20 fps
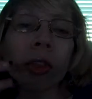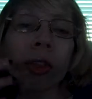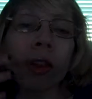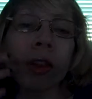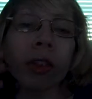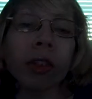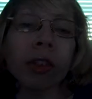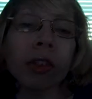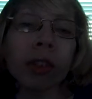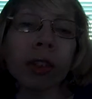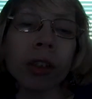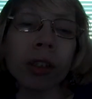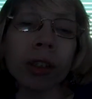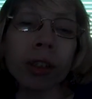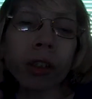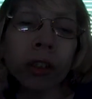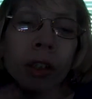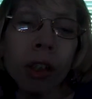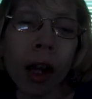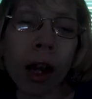This
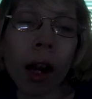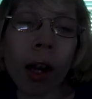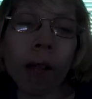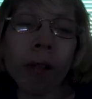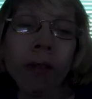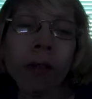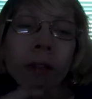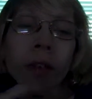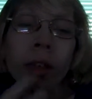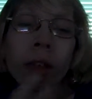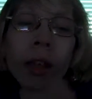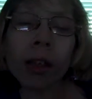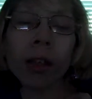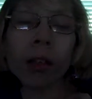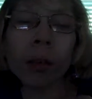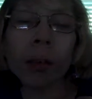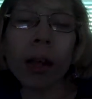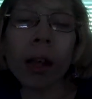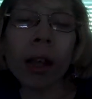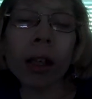tough,
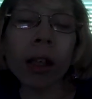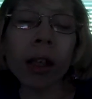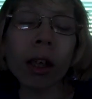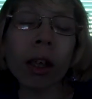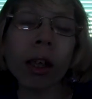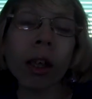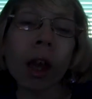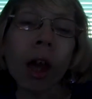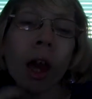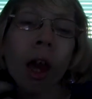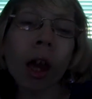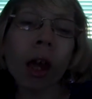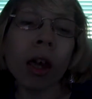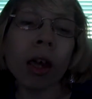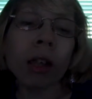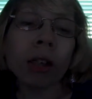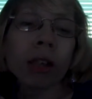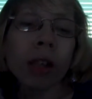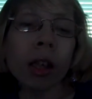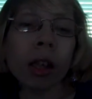independent,
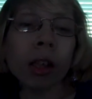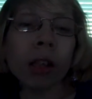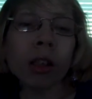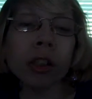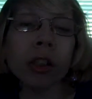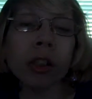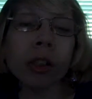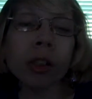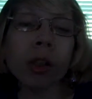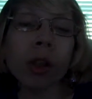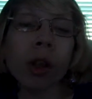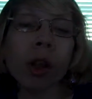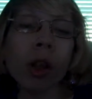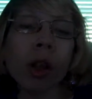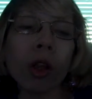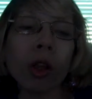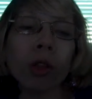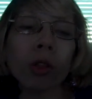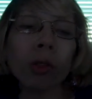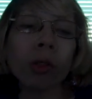intelligent
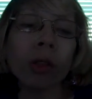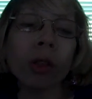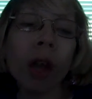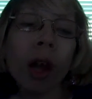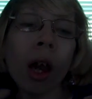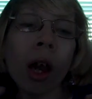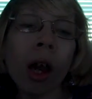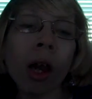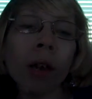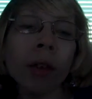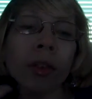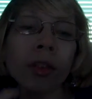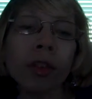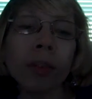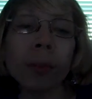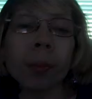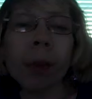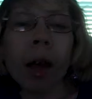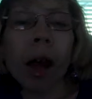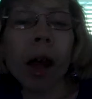girl who's a
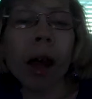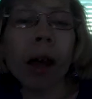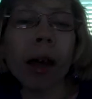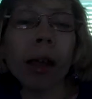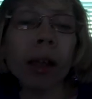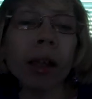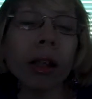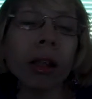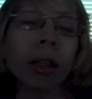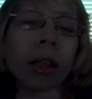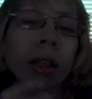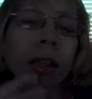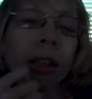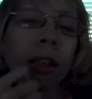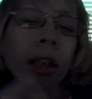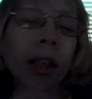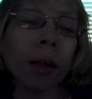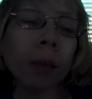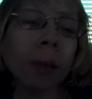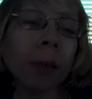spy and can
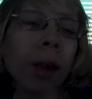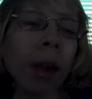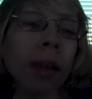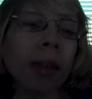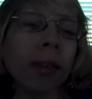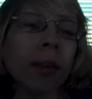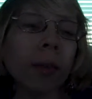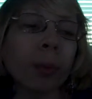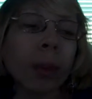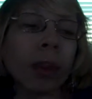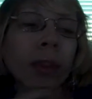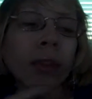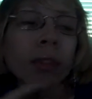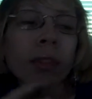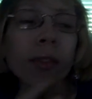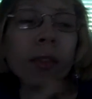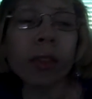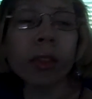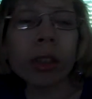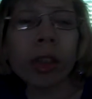kick butt and speak
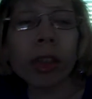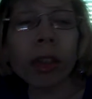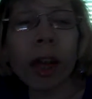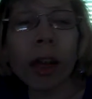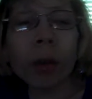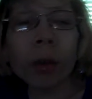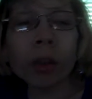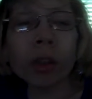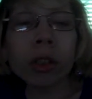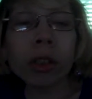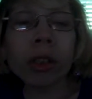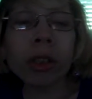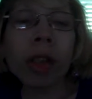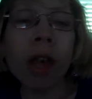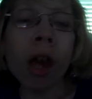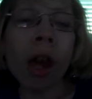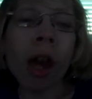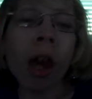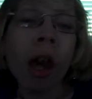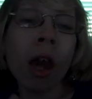17 languages,
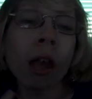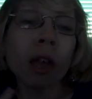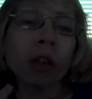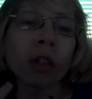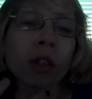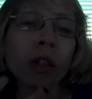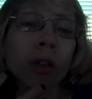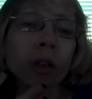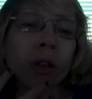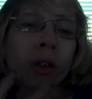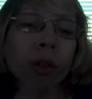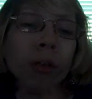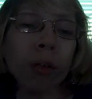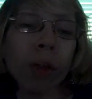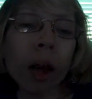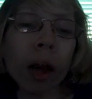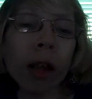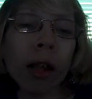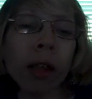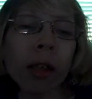and she knows
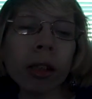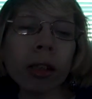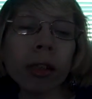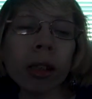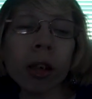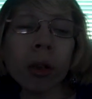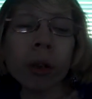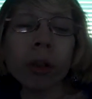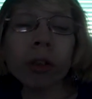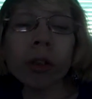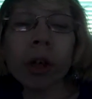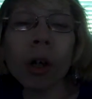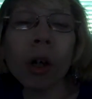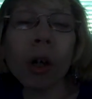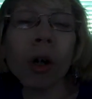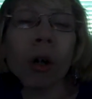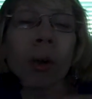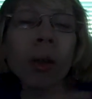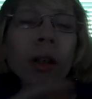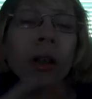karate and
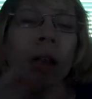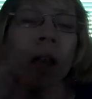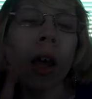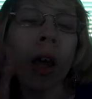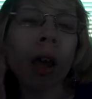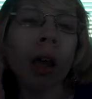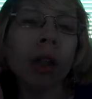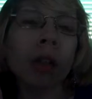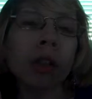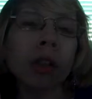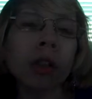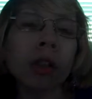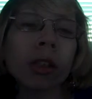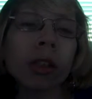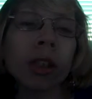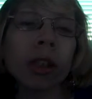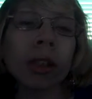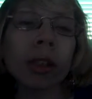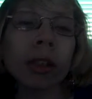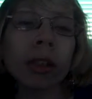taekwondo, and she
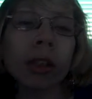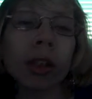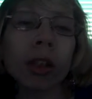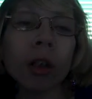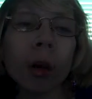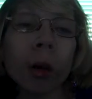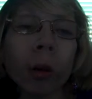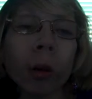can,